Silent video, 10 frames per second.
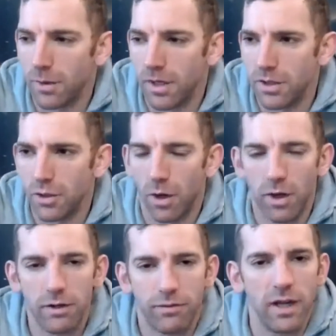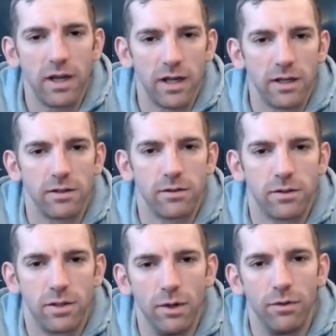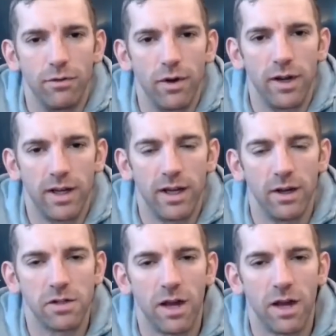enjoy feeling 2-3 kilos